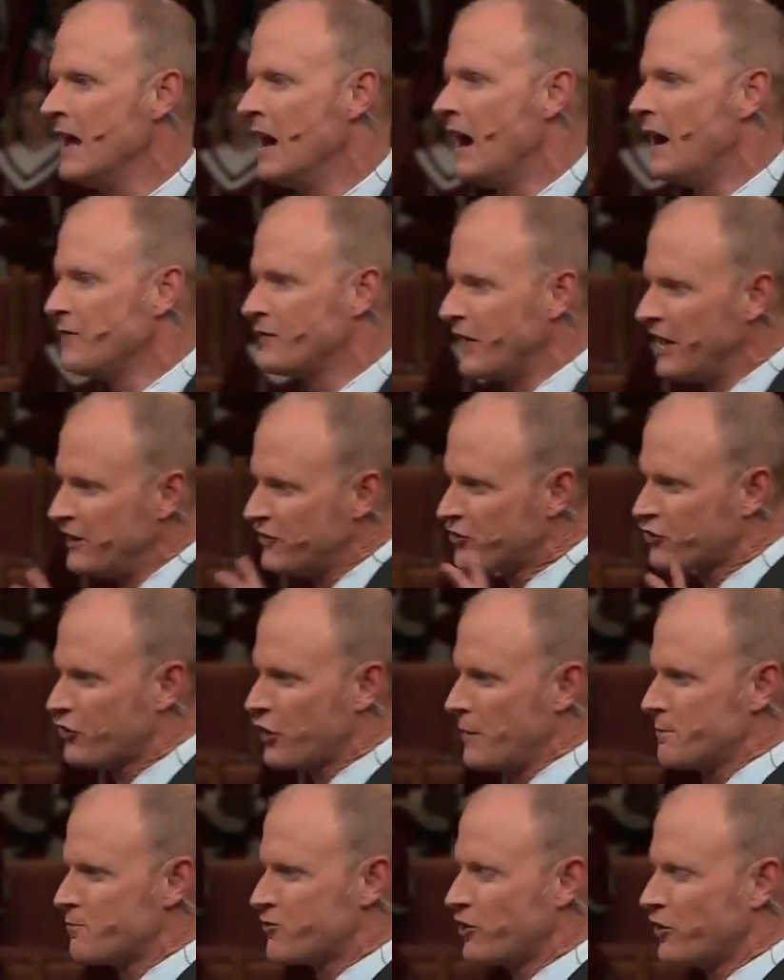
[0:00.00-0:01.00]
of these
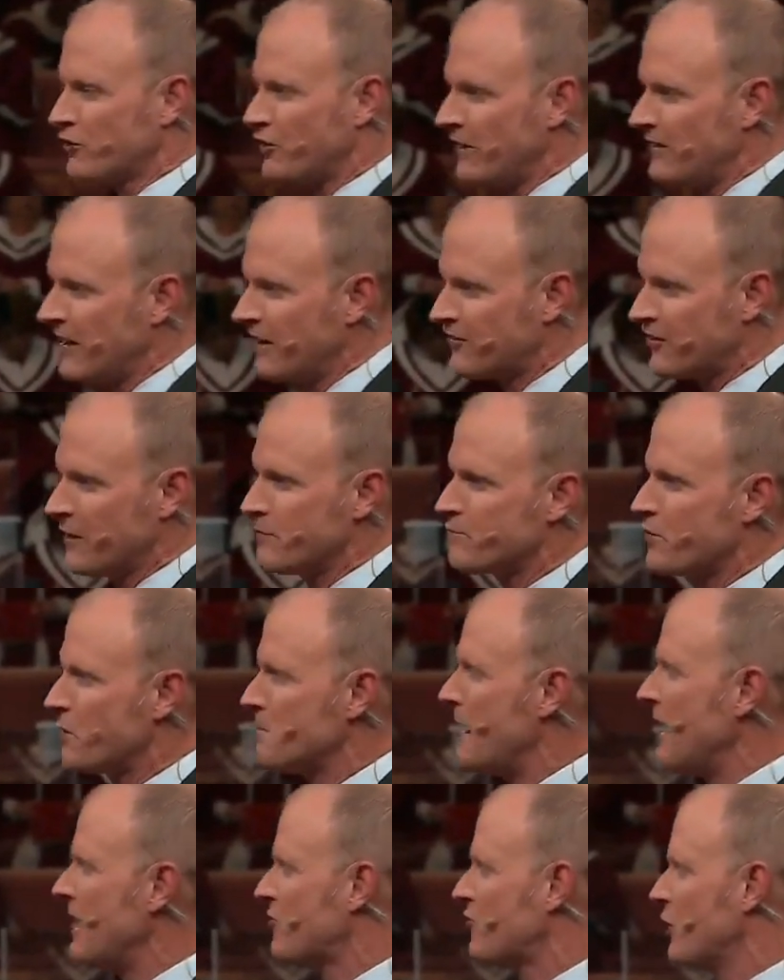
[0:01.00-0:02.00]
scriptures and this
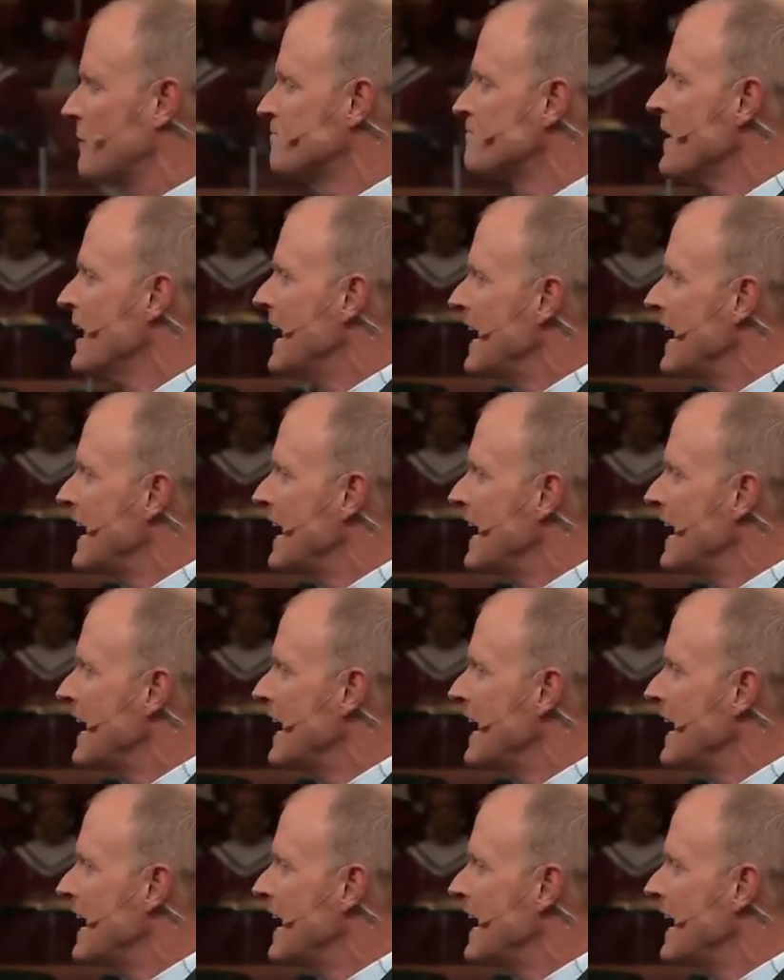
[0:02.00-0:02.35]
information,